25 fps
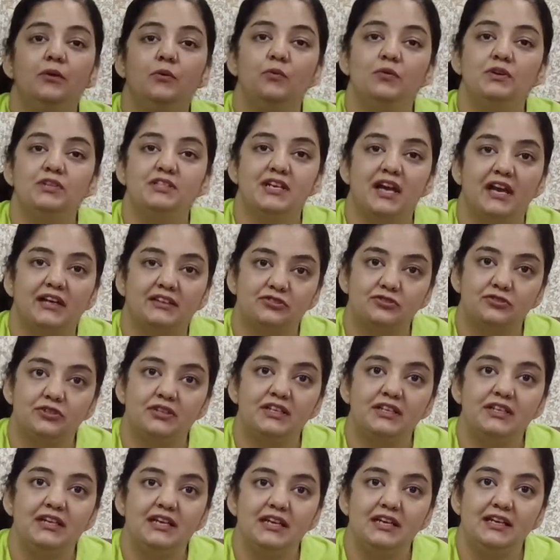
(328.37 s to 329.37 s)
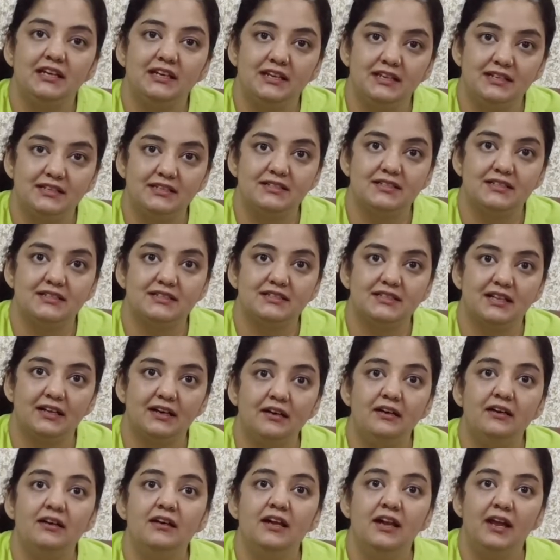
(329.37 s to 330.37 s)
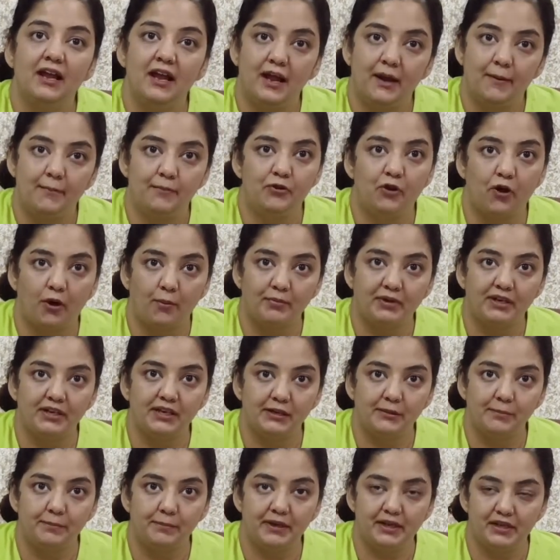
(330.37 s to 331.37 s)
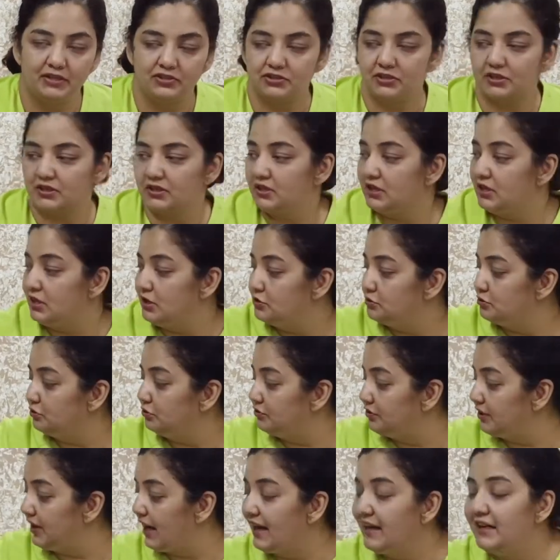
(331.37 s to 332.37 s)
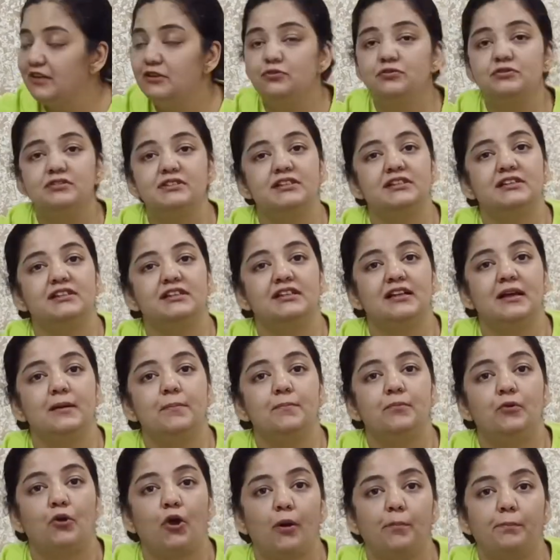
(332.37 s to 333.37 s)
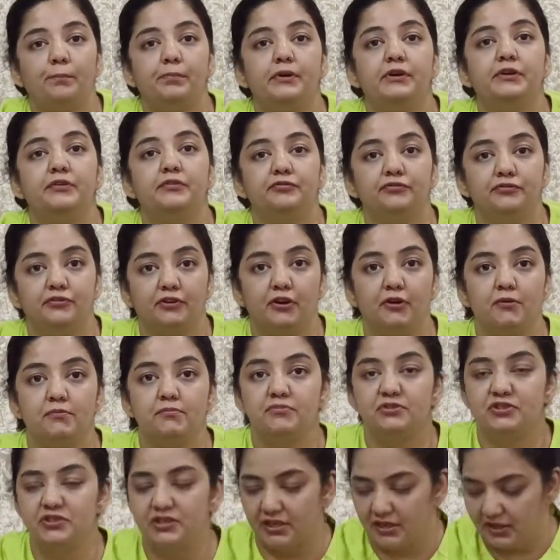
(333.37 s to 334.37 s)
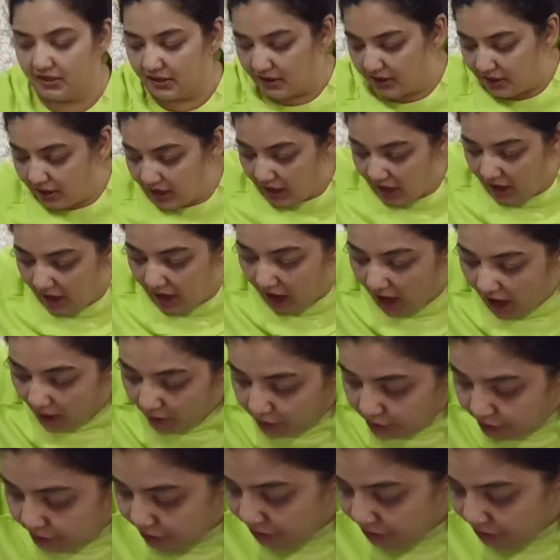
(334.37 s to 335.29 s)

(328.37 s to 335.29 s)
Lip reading: which actually increases the abdominal pressure. So try to sit in a proper firm chair. How